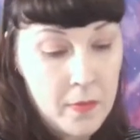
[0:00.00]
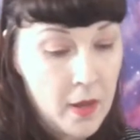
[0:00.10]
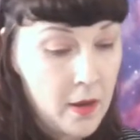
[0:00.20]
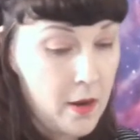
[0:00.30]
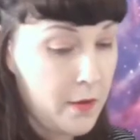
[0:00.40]

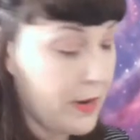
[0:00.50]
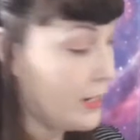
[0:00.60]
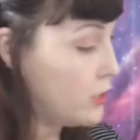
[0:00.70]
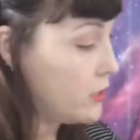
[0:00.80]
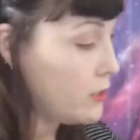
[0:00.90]
All right,
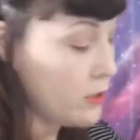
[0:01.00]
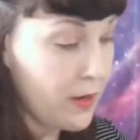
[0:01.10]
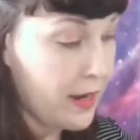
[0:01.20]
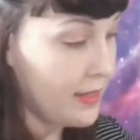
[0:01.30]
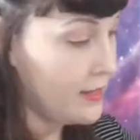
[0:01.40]
she's also
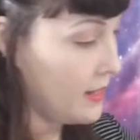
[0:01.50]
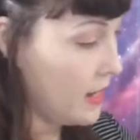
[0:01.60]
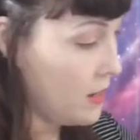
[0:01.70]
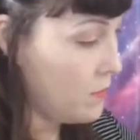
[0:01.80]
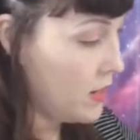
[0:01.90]
got the
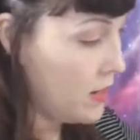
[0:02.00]
same